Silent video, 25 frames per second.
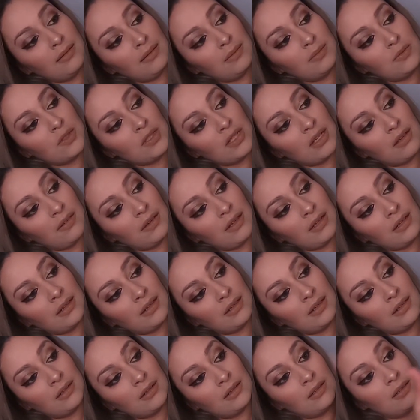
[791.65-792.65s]
Vamos a ver.
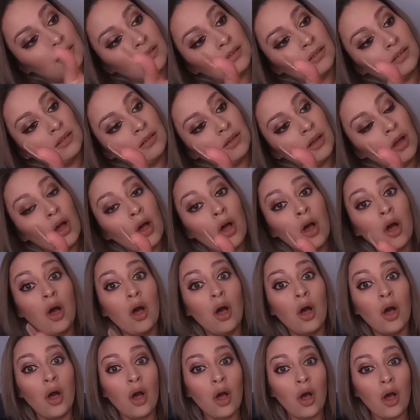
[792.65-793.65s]

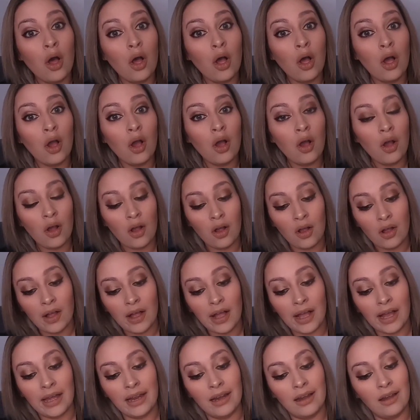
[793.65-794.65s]
¡Oh!
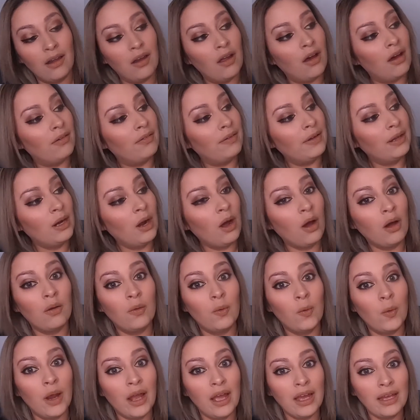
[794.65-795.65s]
I love it
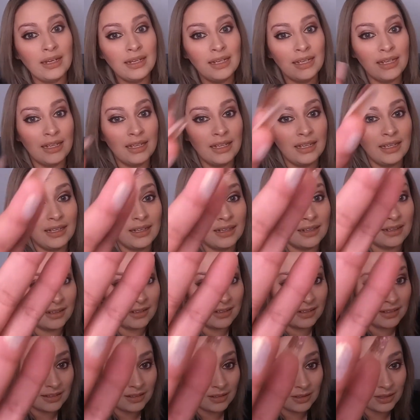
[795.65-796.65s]
already.
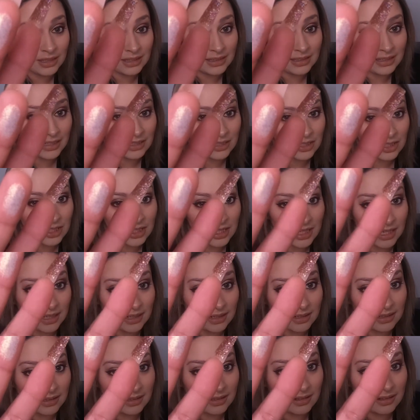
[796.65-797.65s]
Look at that shit.
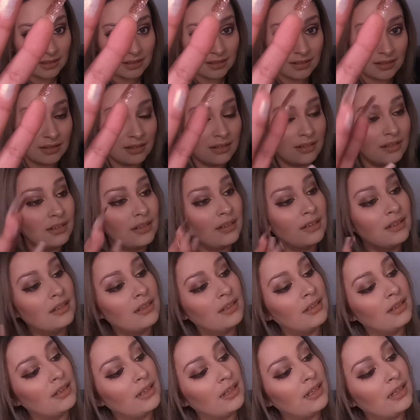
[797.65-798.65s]

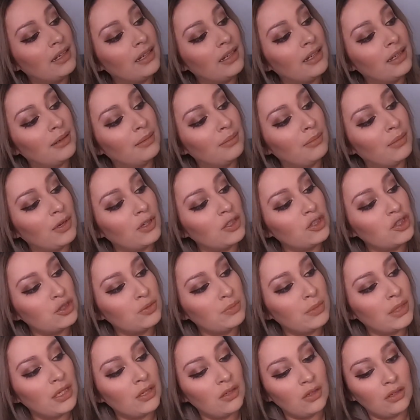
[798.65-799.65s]
El
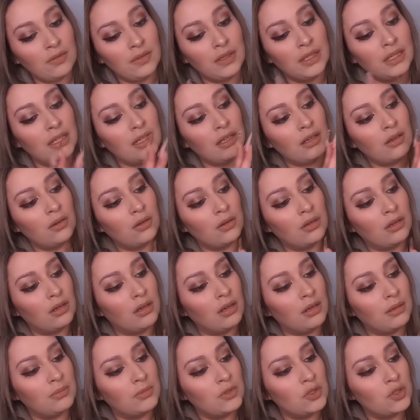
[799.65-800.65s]
marshmallow viene con
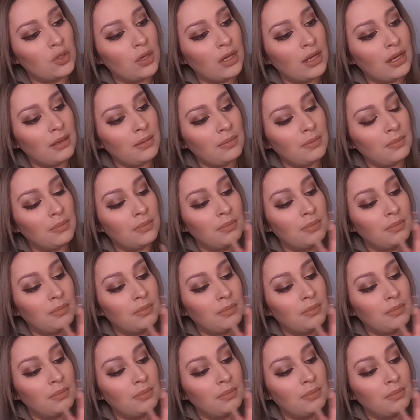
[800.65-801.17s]
gumdrop.